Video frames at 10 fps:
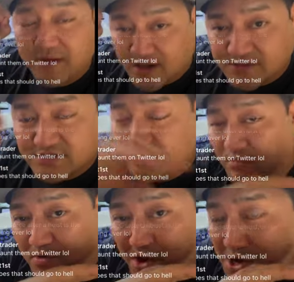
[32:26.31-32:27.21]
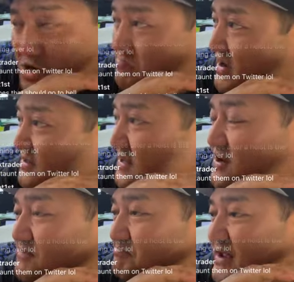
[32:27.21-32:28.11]
of because to because
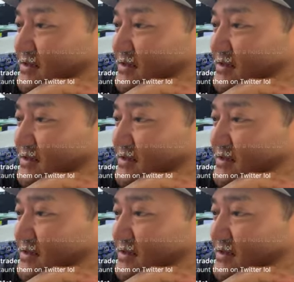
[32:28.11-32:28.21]
the